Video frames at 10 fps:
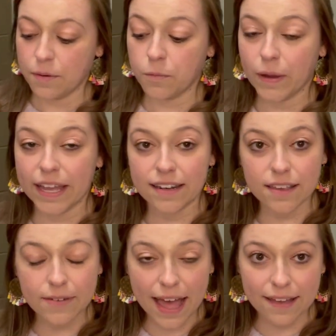When
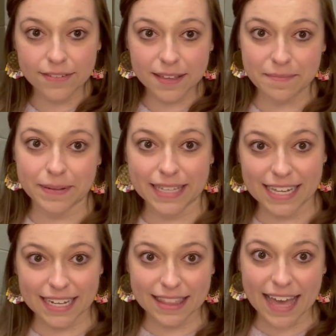you have
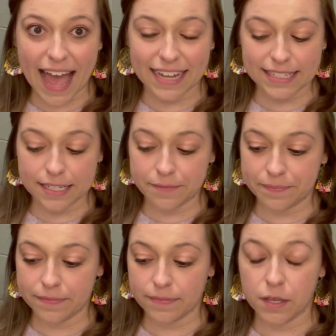completed that,
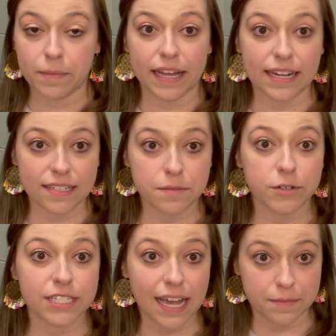you might need some
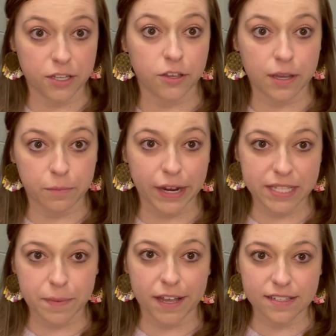more time, so you can
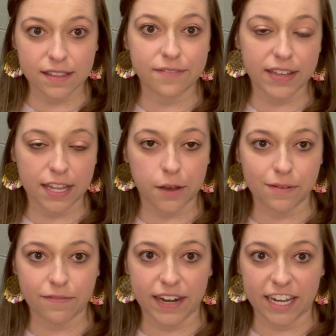press pause on the video
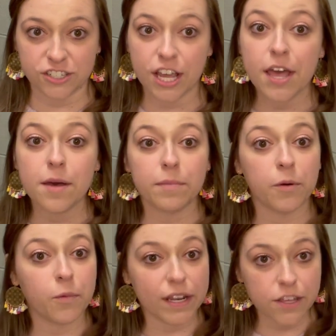and finish.
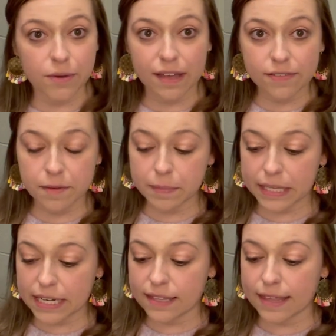But when you have
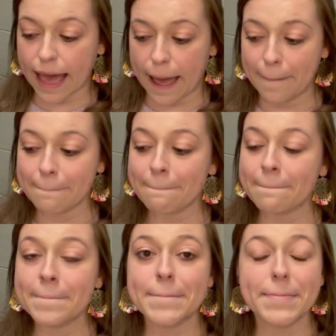completed that,
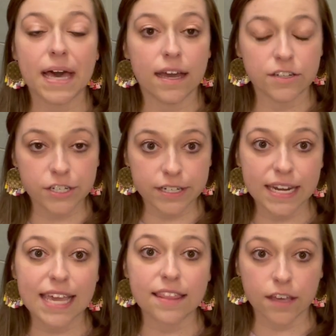
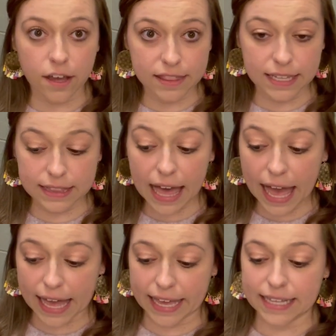underneath on the
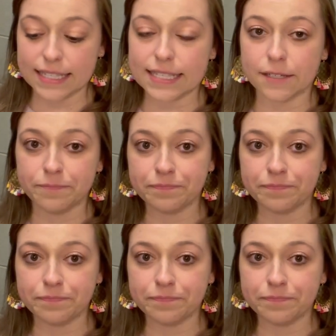lines,